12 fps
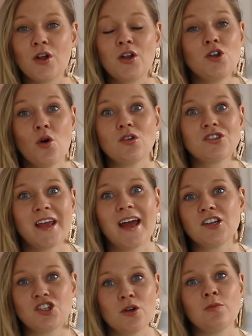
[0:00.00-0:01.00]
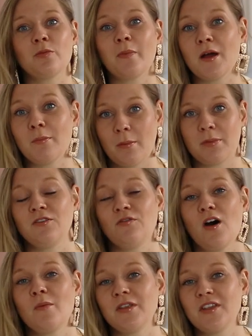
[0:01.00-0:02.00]
not get duped by a puppy
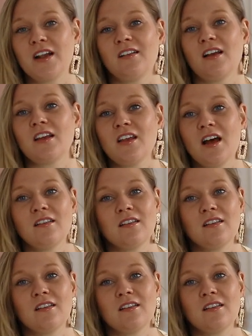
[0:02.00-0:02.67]
farm and things like that.